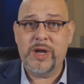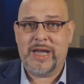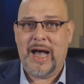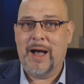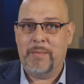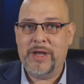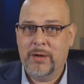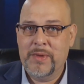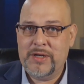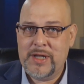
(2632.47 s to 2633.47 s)
what Kyle
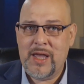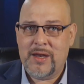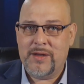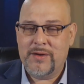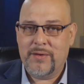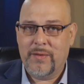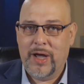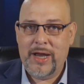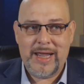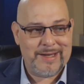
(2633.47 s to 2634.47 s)
Biedermann did, right?